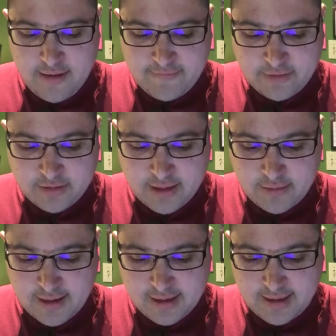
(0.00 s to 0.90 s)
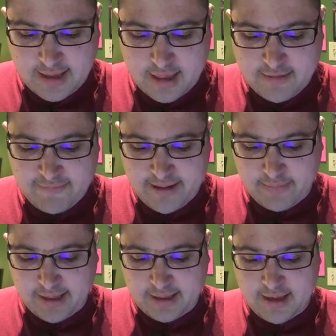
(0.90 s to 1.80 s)
First addressing the
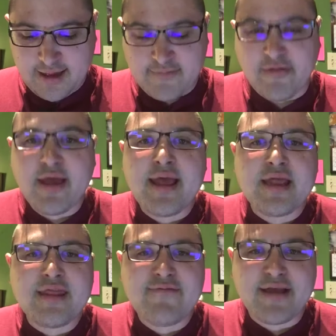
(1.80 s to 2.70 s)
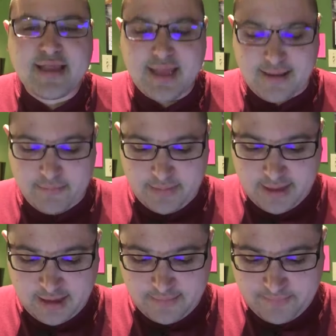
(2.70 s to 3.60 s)
families of the
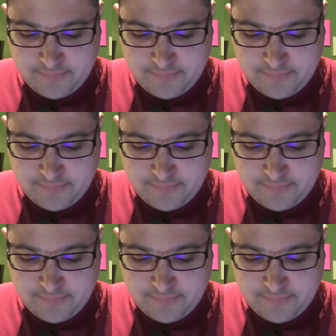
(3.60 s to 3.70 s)
victims.